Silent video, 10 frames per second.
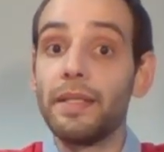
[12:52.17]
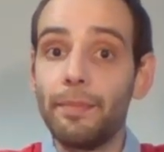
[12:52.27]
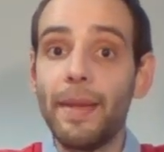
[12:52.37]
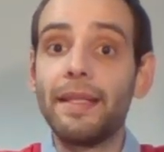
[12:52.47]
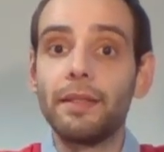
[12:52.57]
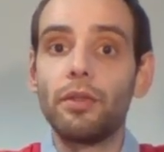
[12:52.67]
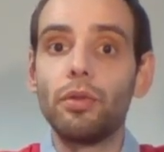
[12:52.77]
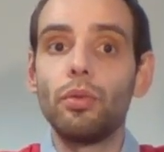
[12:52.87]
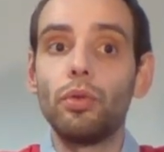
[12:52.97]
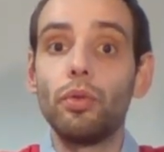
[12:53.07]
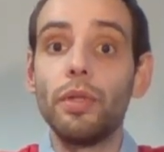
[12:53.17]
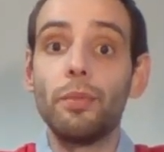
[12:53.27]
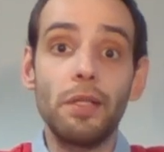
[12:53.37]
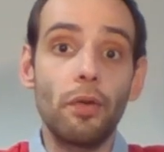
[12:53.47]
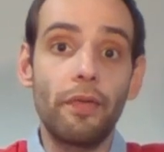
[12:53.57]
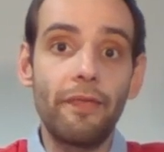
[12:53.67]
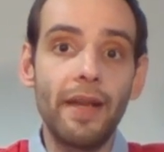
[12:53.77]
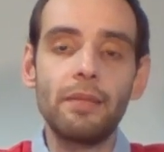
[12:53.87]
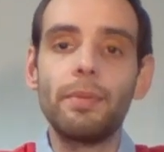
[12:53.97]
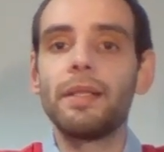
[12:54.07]
It's better to do it with your
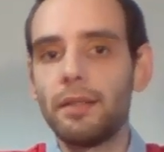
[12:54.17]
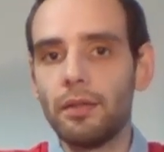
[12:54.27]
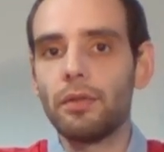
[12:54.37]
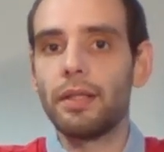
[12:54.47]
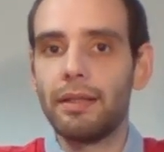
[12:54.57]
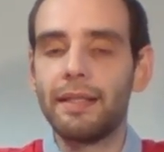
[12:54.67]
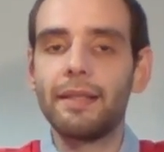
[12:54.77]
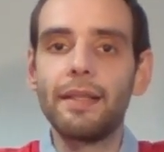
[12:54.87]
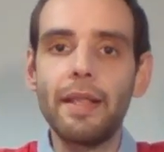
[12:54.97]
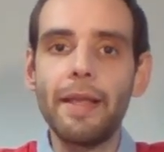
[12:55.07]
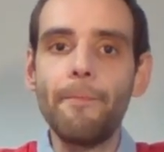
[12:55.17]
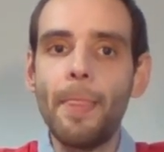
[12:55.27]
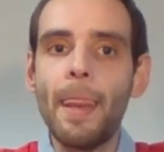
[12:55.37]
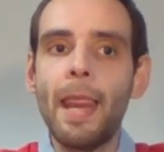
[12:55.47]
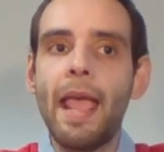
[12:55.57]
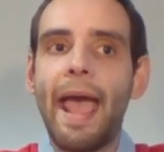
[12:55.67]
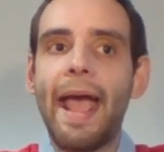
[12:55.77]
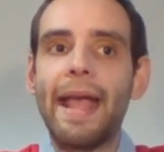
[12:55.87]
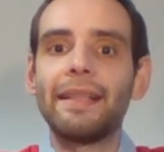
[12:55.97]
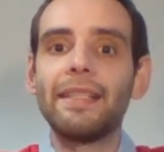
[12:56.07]
face, but it's not a necessity.
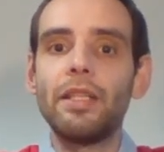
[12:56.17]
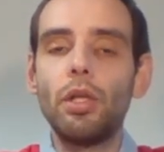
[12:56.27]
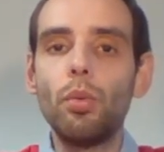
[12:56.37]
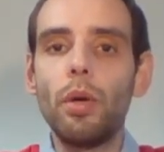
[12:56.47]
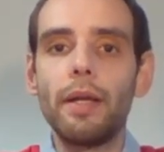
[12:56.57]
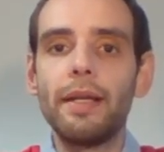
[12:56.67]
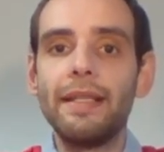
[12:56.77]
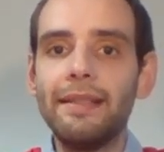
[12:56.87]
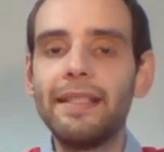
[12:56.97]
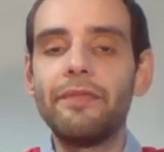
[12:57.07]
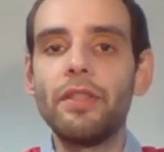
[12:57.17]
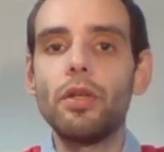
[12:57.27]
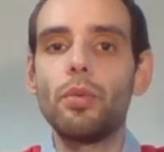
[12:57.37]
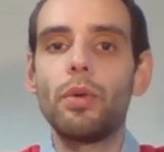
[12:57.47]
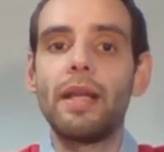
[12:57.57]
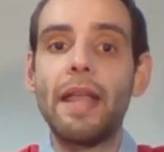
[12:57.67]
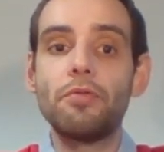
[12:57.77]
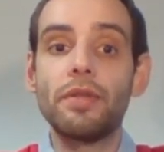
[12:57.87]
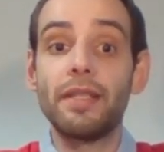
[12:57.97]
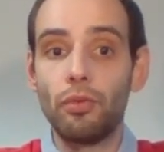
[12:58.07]
And you wanna, in this video, you
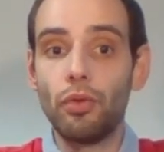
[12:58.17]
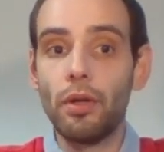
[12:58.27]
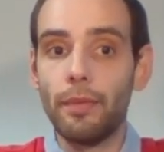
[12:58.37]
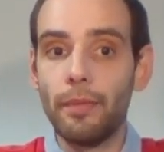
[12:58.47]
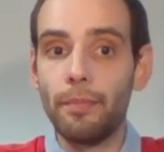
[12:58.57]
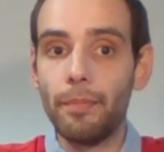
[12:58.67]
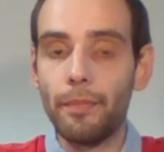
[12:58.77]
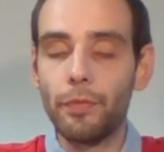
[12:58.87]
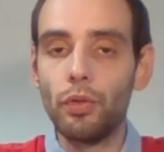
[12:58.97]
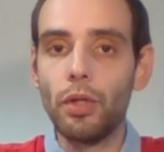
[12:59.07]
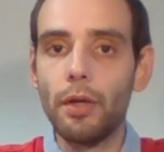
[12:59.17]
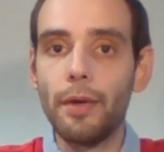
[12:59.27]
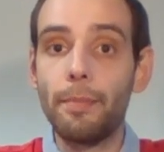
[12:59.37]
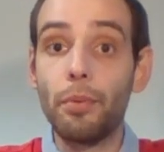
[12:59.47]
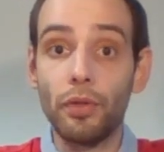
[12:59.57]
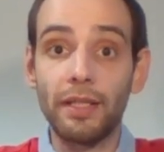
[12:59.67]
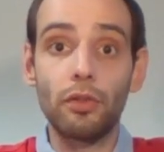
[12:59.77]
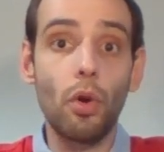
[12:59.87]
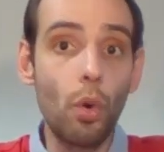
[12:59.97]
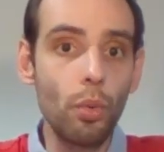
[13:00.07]
wanna address it to the
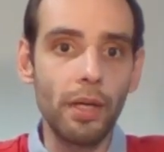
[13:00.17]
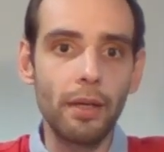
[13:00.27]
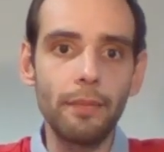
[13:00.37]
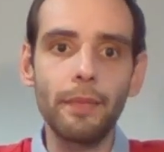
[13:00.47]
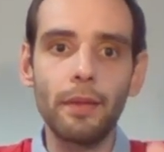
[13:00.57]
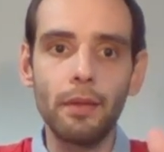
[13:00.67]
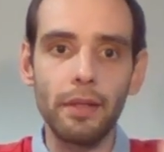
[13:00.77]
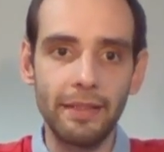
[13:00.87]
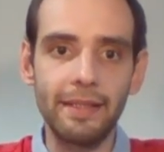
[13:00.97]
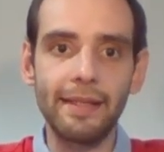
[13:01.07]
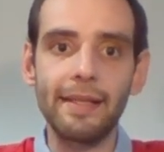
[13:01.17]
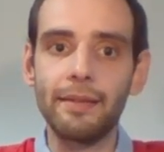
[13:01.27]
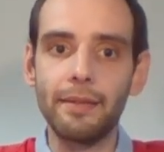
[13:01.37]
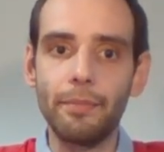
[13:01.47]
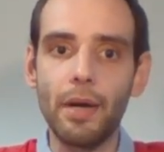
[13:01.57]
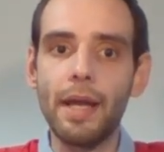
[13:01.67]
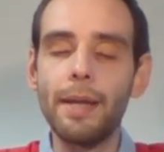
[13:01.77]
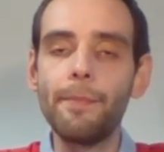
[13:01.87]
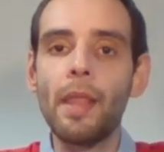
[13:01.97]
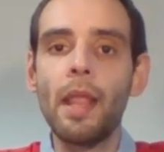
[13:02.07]
product owner, in this case
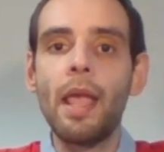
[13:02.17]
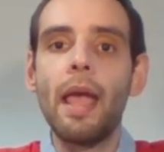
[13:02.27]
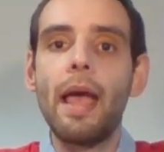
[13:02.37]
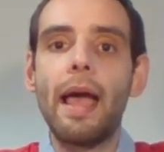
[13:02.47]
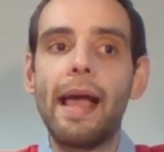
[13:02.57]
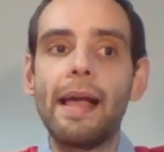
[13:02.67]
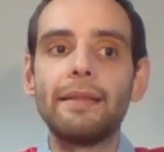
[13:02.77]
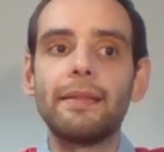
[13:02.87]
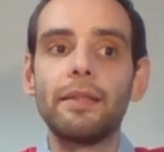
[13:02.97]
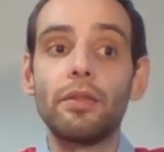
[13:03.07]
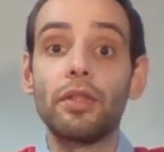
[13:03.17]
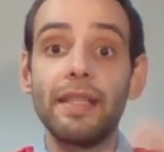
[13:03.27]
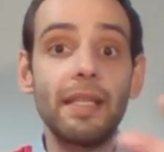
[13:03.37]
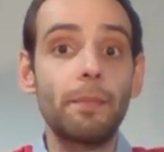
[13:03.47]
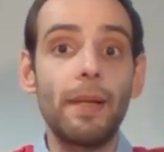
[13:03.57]
Brian, and just